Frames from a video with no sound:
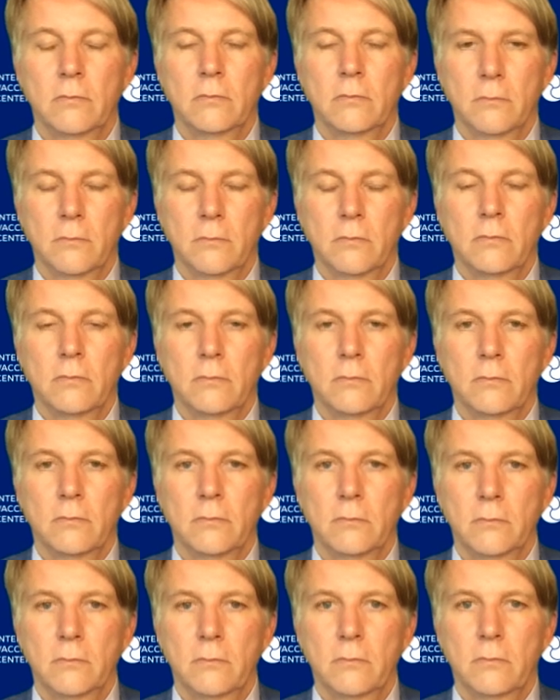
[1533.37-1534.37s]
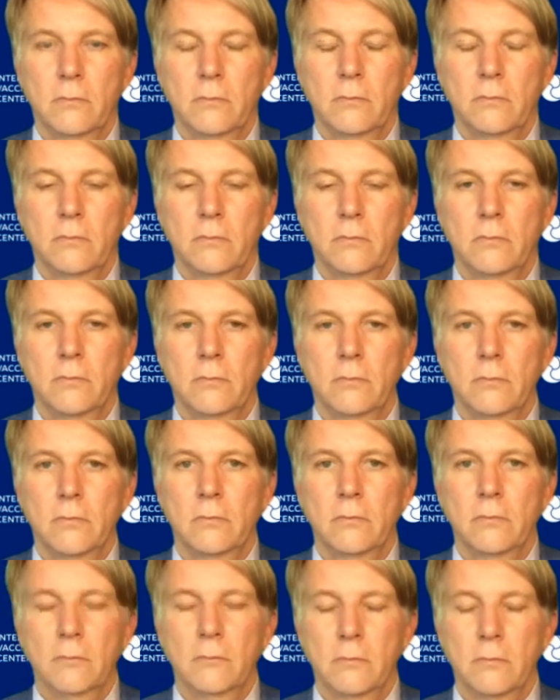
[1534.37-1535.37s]

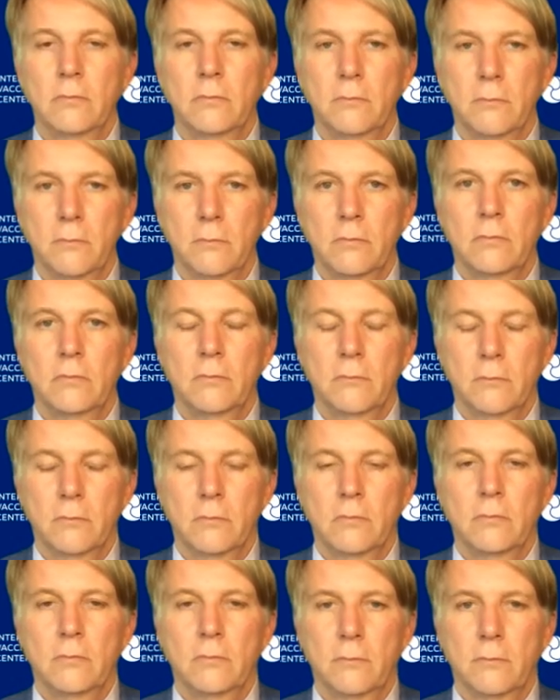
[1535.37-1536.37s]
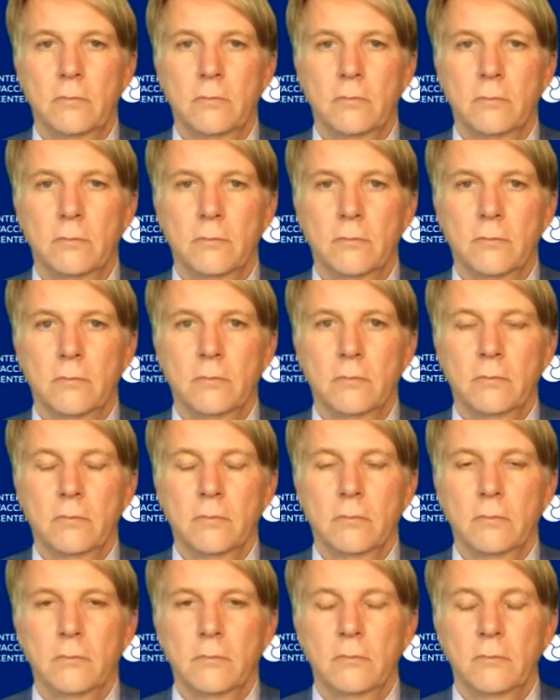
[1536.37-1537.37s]

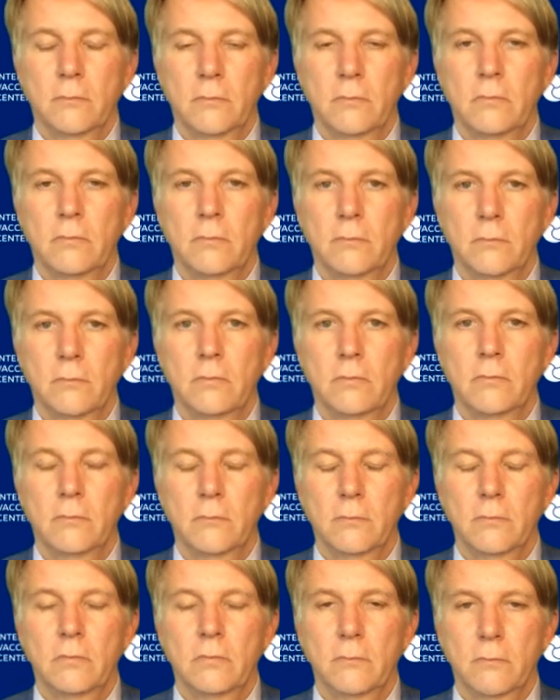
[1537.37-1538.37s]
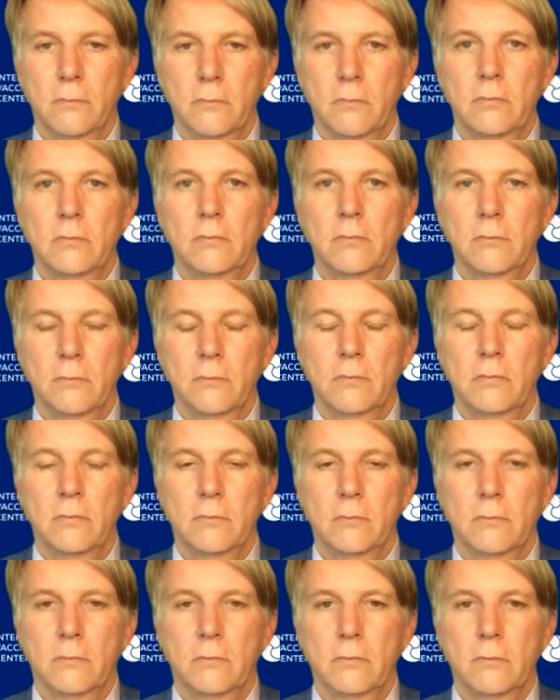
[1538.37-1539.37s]

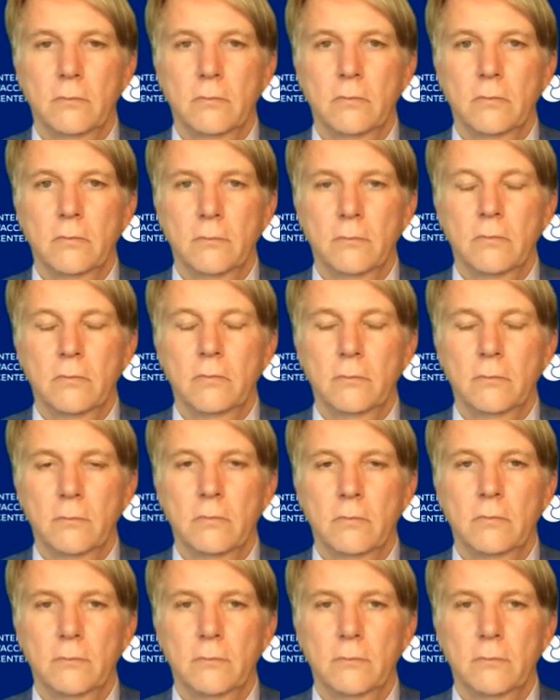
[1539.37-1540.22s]
The person shown says nothing.